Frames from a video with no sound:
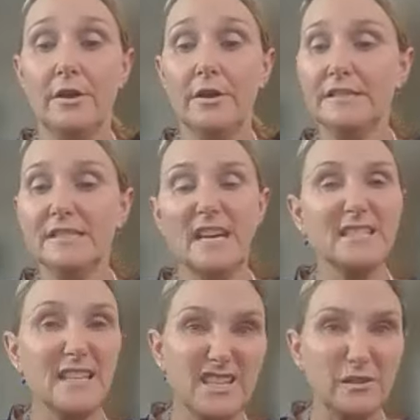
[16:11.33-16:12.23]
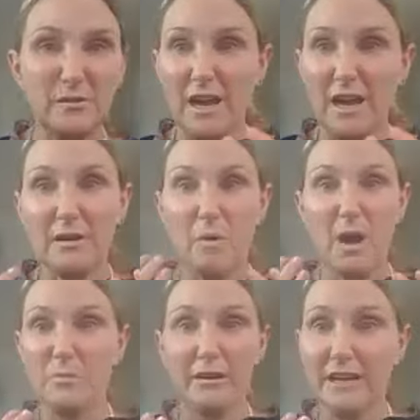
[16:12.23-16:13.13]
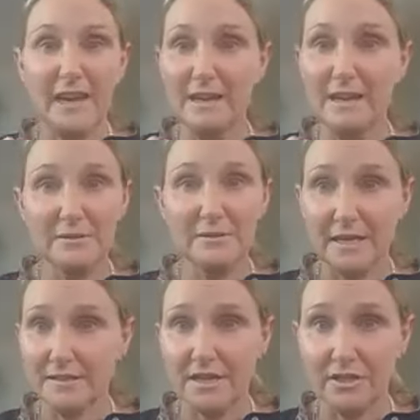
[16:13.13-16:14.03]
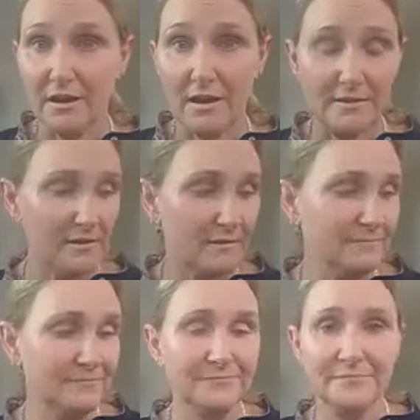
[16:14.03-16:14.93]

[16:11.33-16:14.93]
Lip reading: so it doesn't actually look like I'm wearing a heap of foundation either.